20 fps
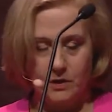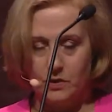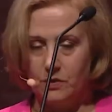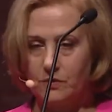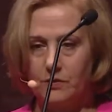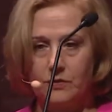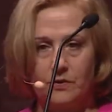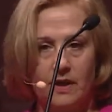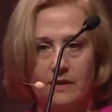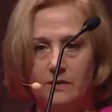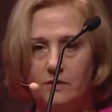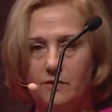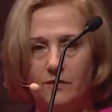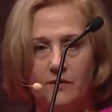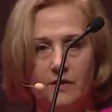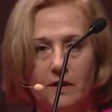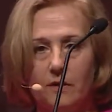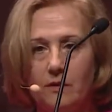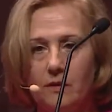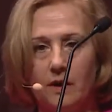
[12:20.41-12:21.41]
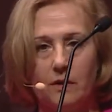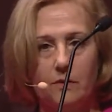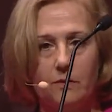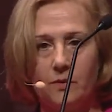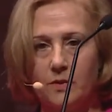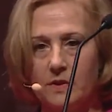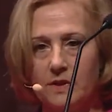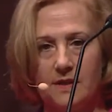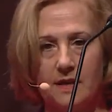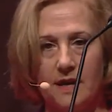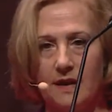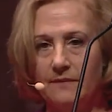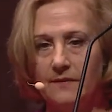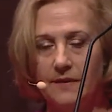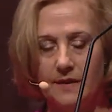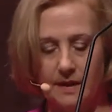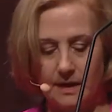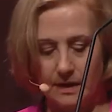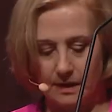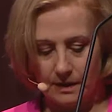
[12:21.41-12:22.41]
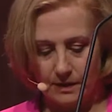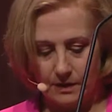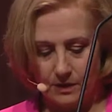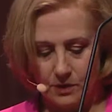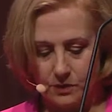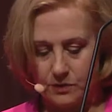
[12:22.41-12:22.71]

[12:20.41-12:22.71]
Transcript: You're trying to figure out what's happening.